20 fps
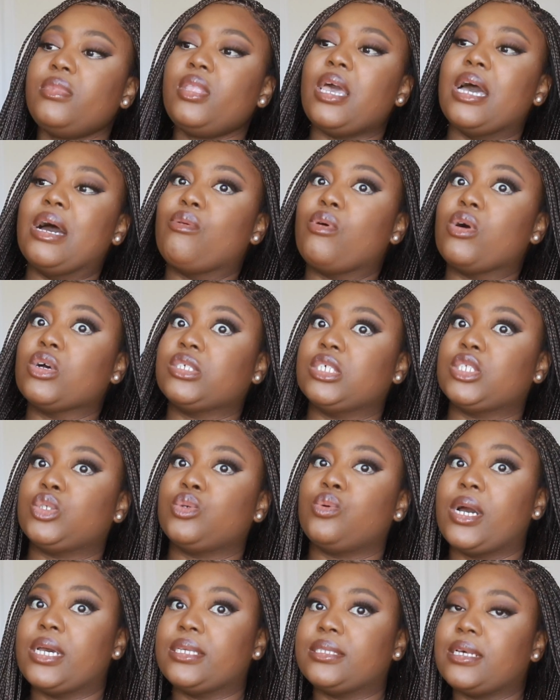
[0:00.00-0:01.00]
I washed it
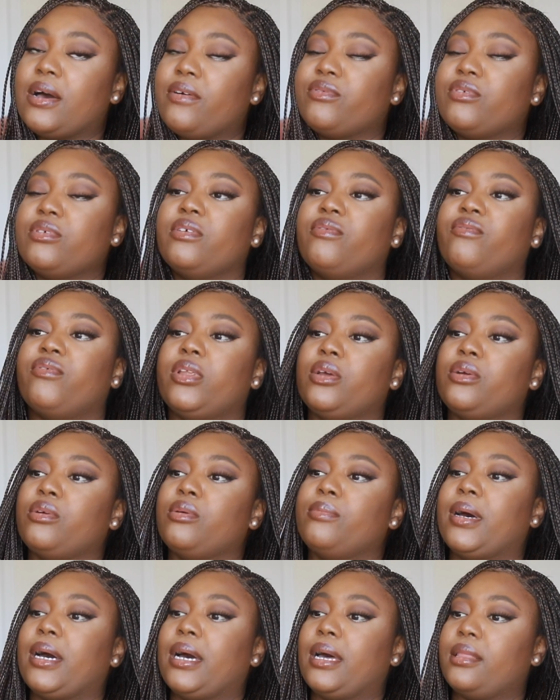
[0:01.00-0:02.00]
twice after the vinegar
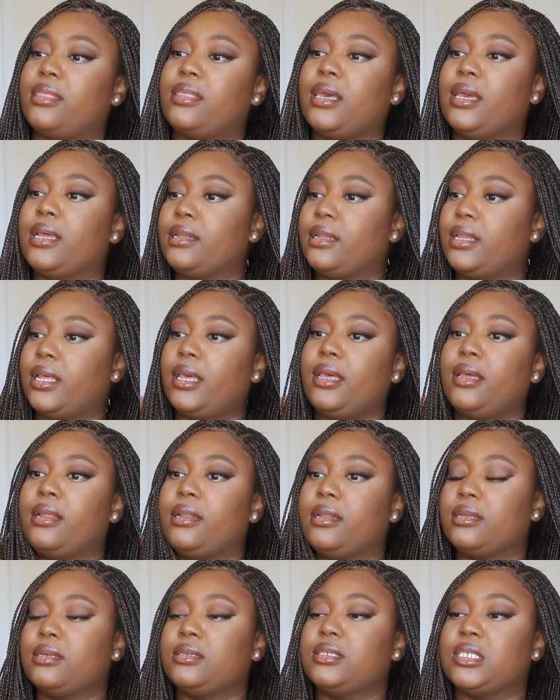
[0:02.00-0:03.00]
bath and
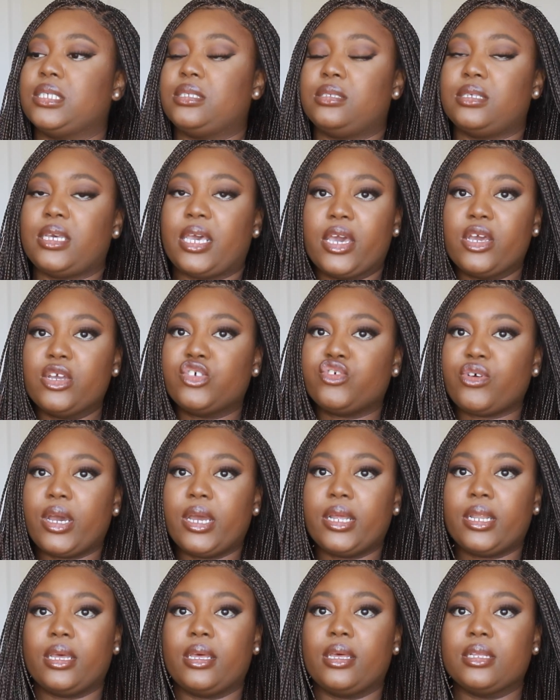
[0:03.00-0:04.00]
then just air dried it.